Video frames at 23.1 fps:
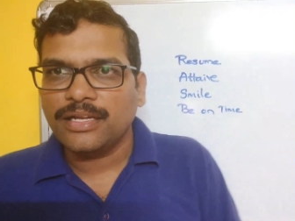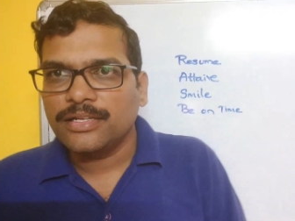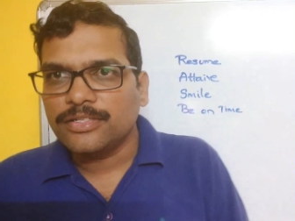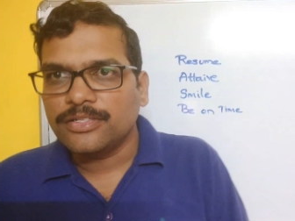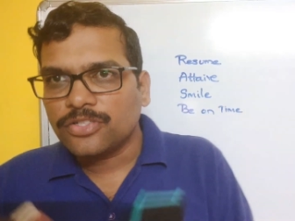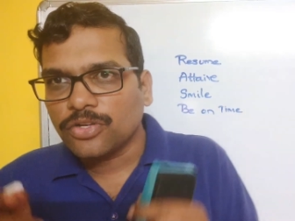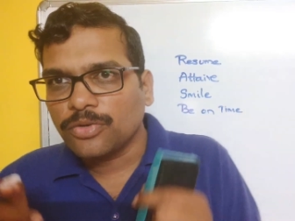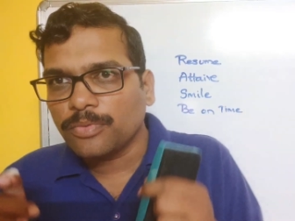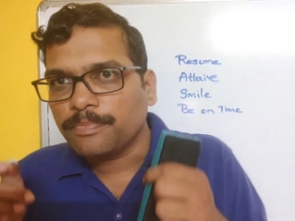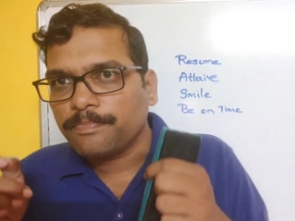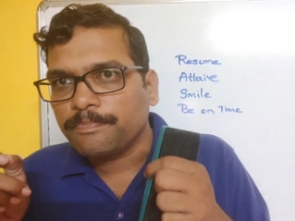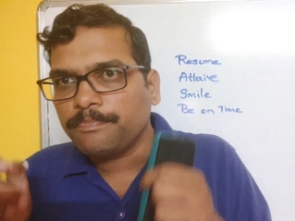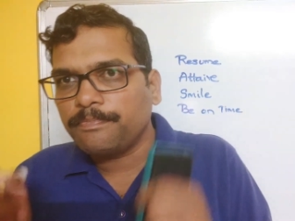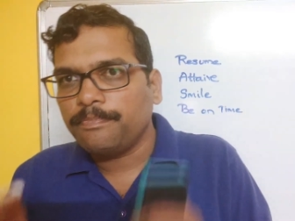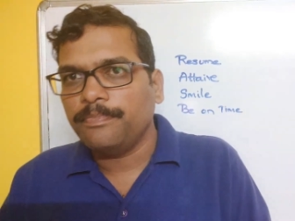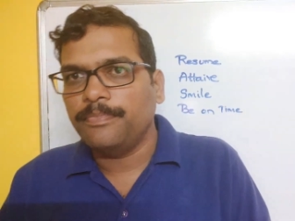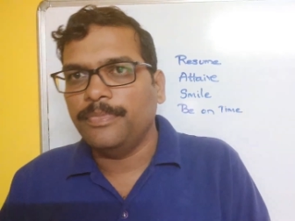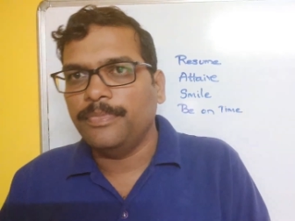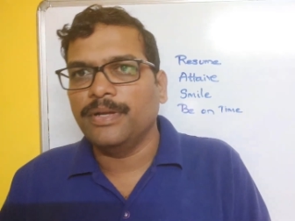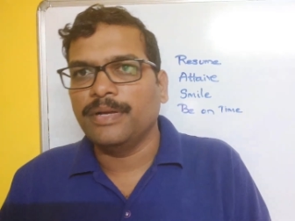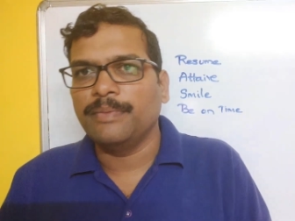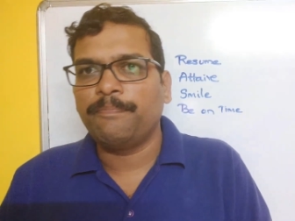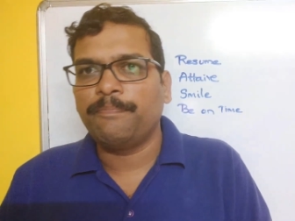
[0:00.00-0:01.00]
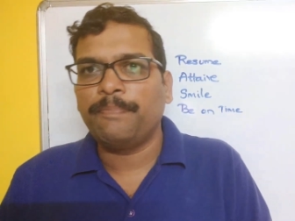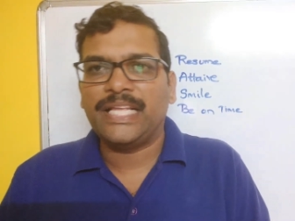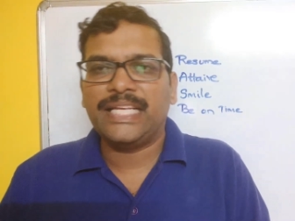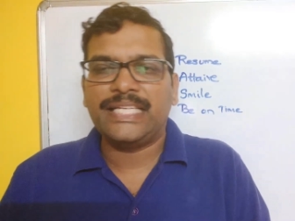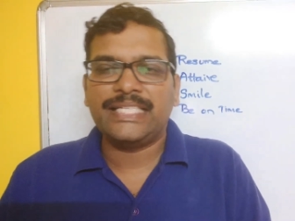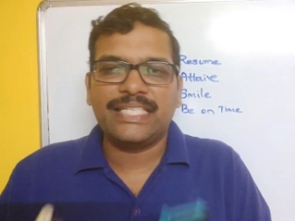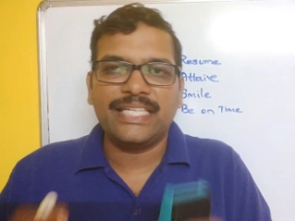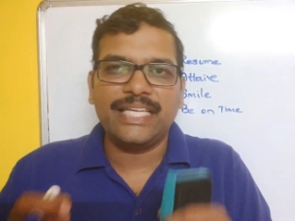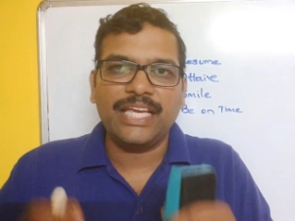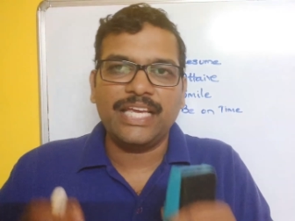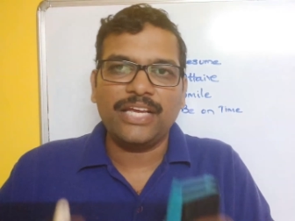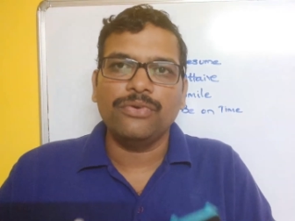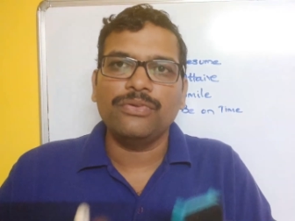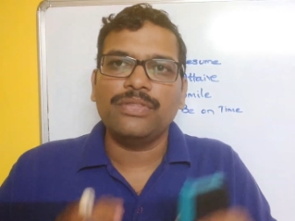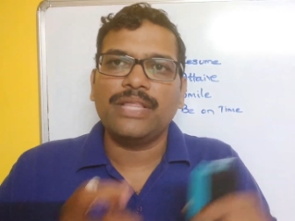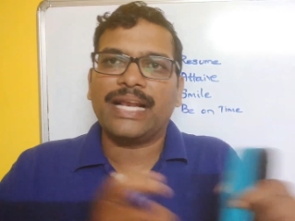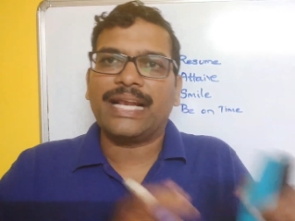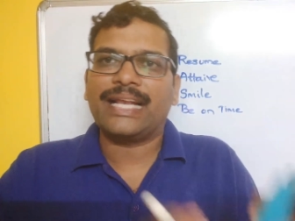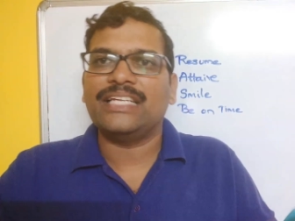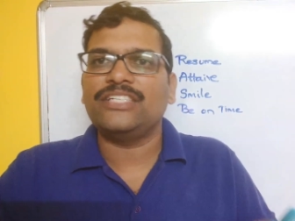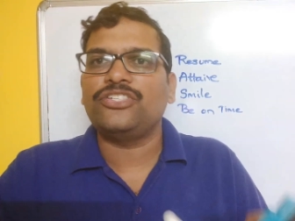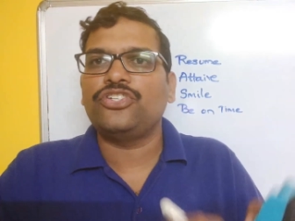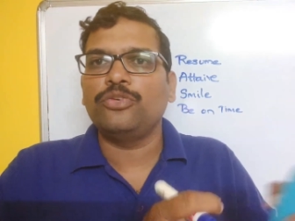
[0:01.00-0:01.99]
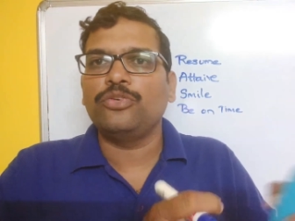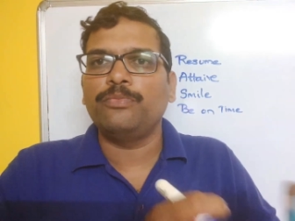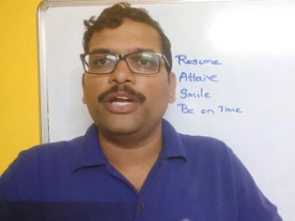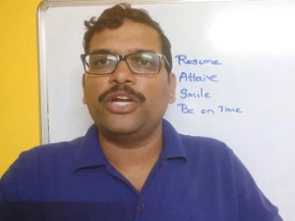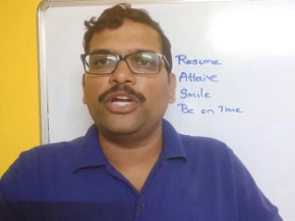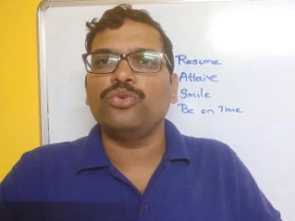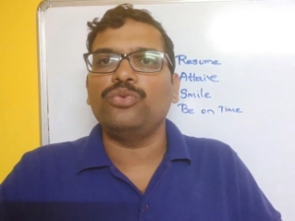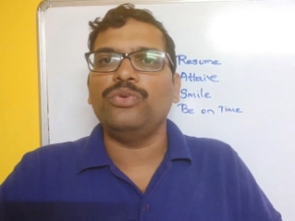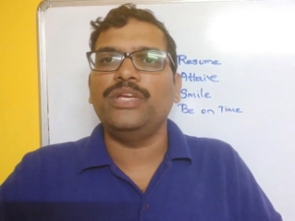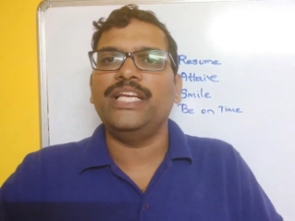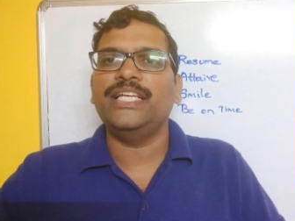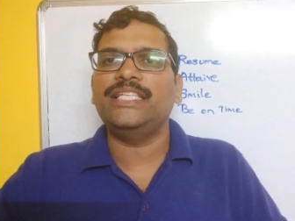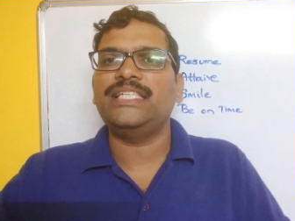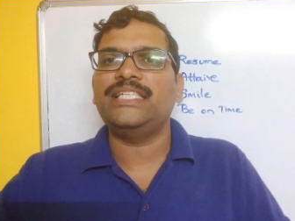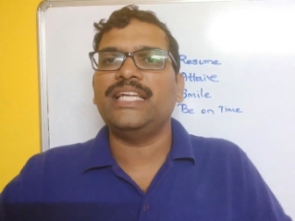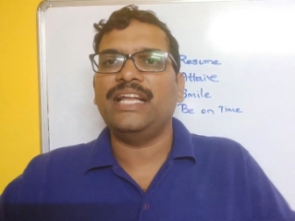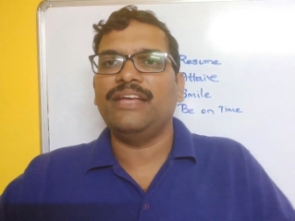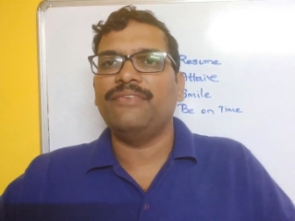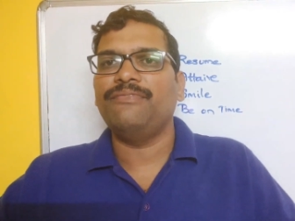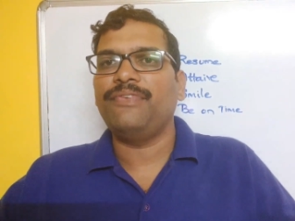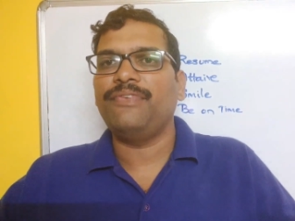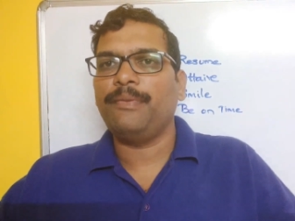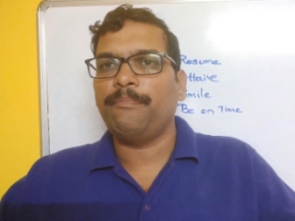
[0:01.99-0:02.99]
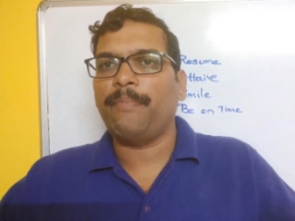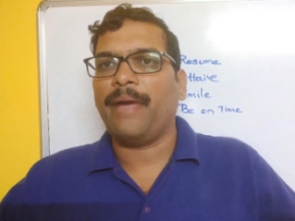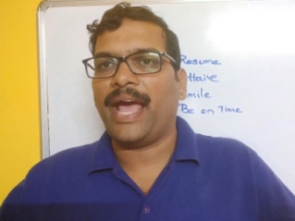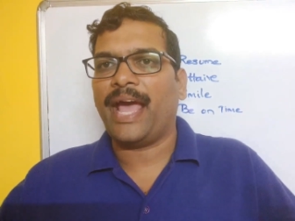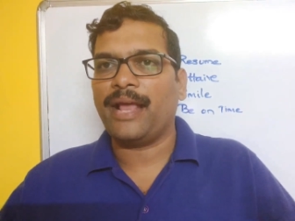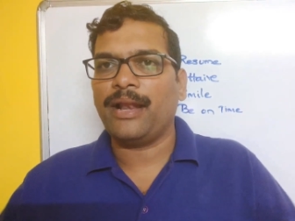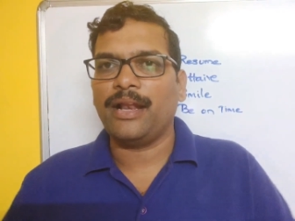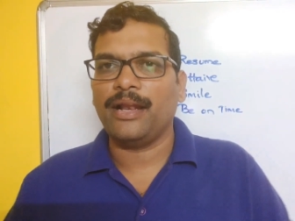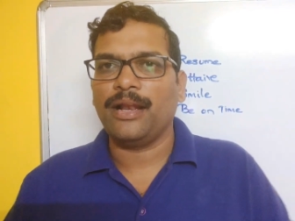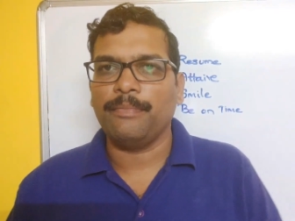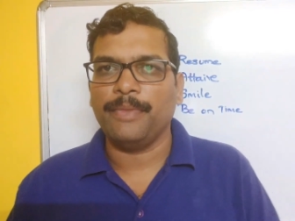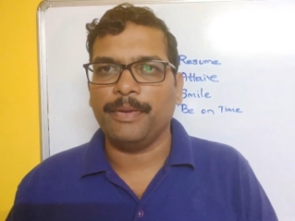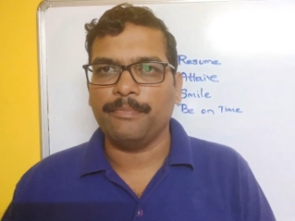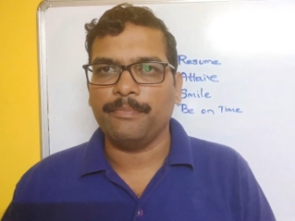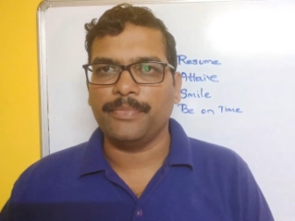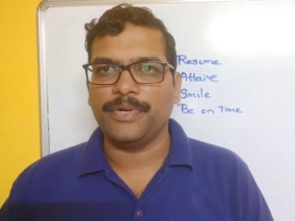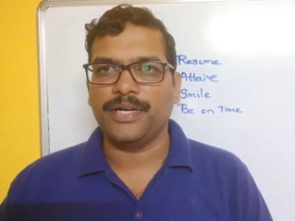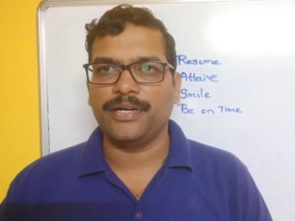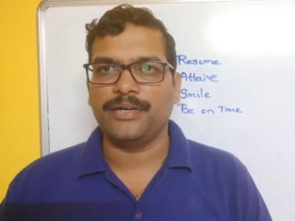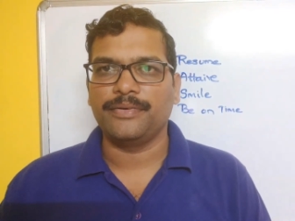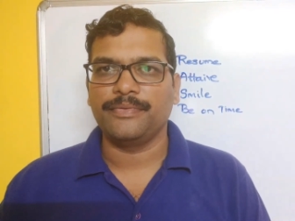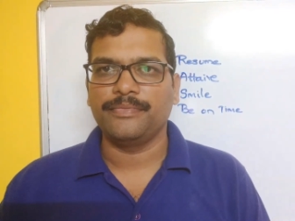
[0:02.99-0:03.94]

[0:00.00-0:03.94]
So please give the resume to each and every panel member.